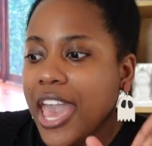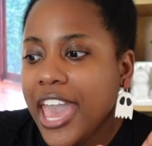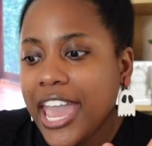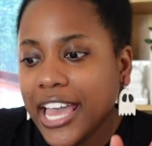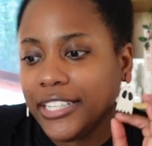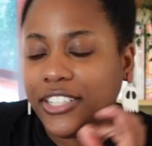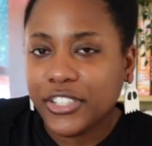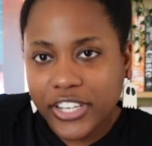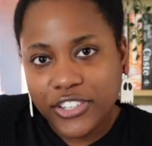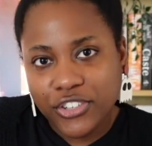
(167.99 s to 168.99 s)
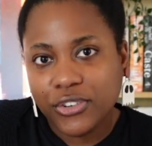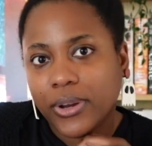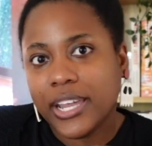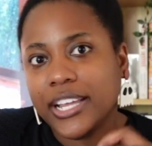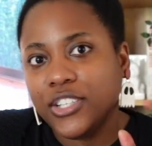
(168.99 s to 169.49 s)
And there's
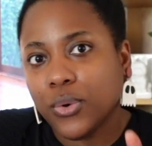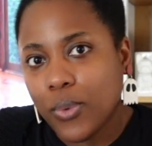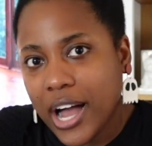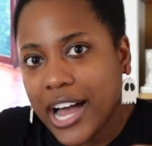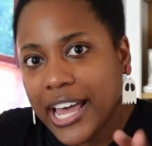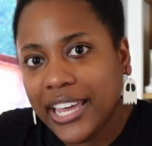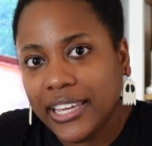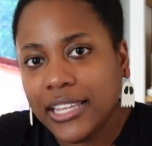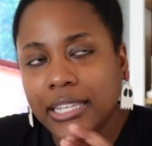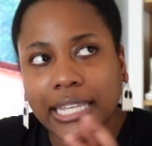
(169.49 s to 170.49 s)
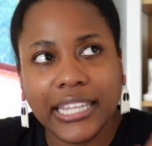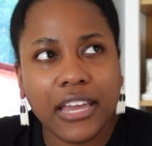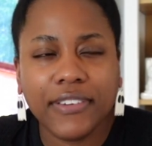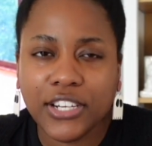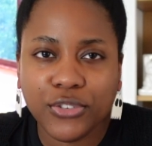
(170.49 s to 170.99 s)
history to why, like, they
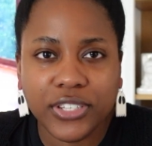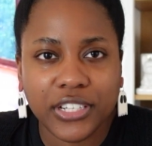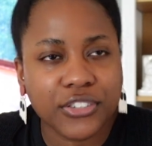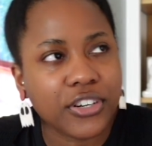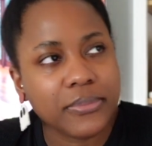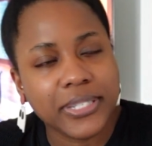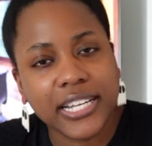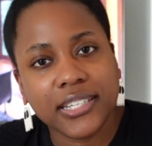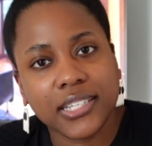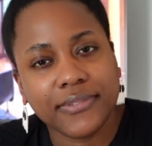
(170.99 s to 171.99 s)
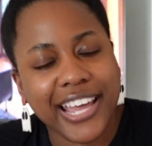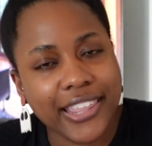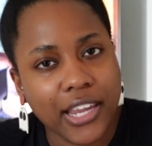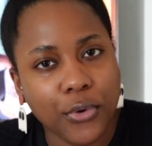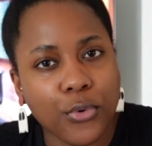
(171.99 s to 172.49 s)
have interesting circumstances of how
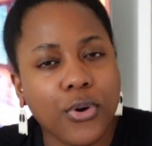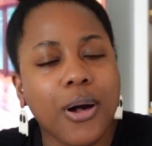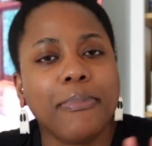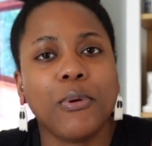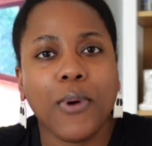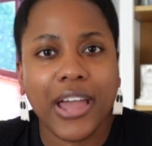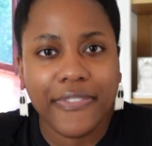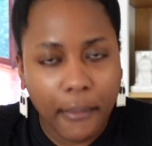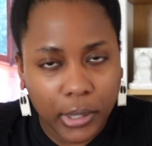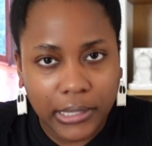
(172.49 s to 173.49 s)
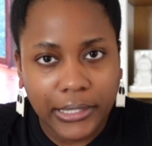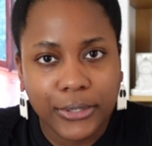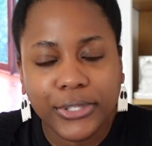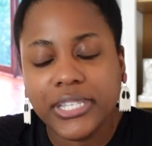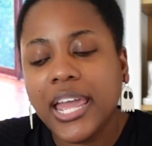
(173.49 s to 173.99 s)
they grew up and why they were
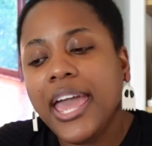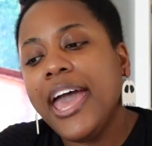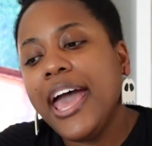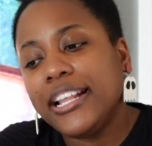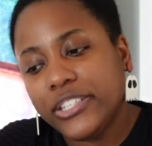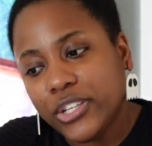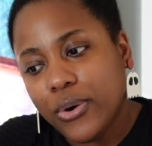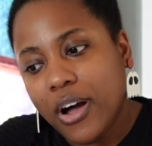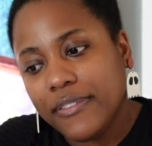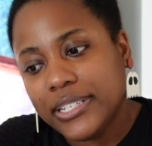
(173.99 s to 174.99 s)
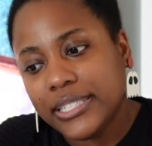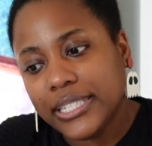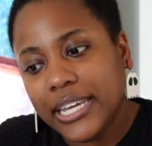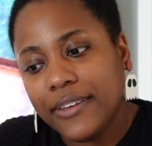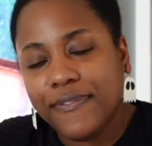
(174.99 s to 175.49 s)
close. And so
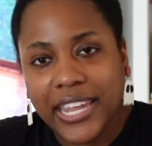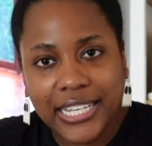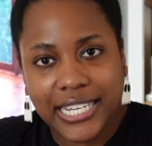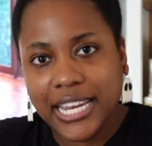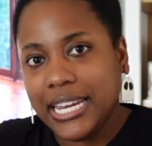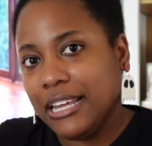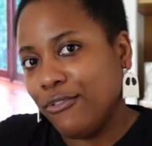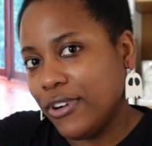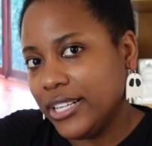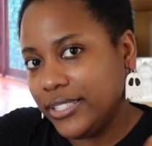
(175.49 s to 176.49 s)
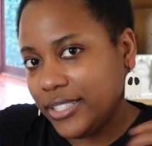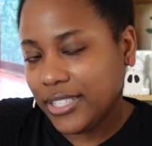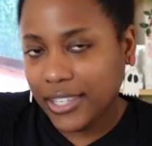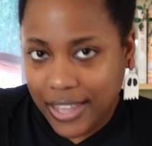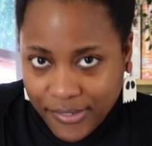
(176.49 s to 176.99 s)
obviously fake dating, friends
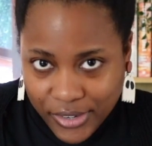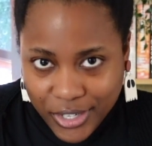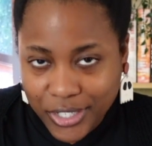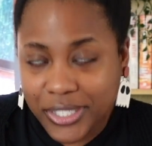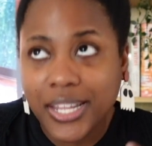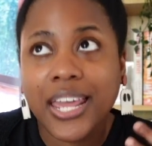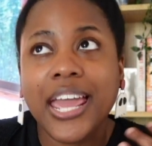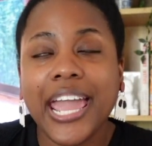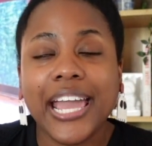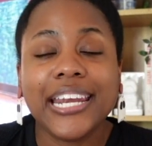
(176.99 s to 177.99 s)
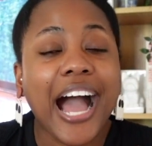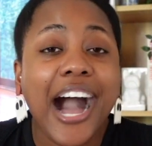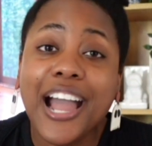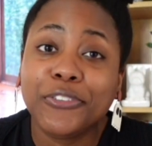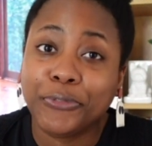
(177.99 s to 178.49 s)
to lovers. And
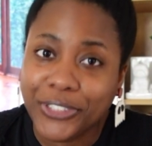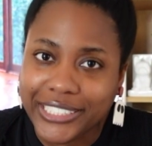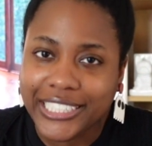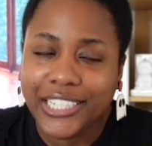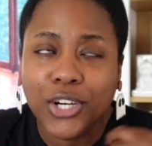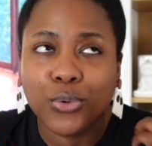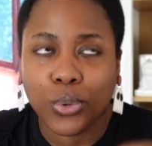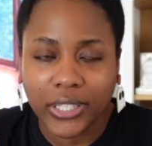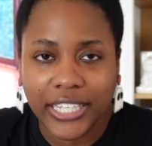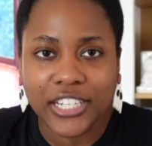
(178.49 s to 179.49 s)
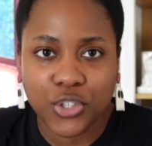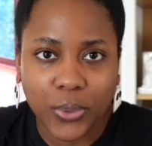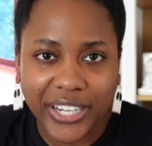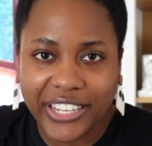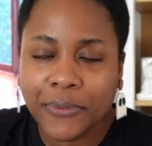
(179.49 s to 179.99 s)
I really, really
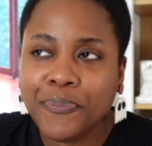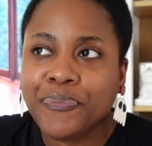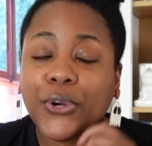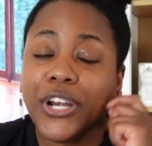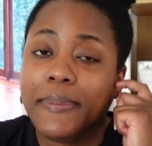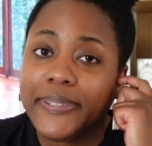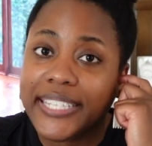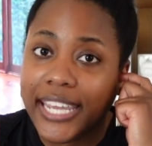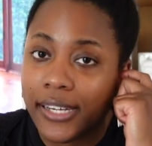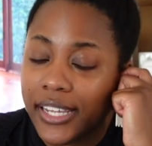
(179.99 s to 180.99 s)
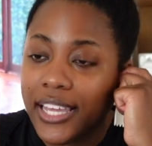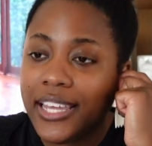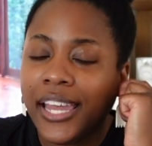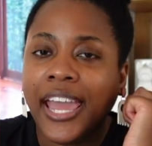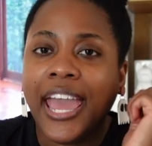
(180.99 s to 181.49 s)
enjoyed it. Her name is Kenya.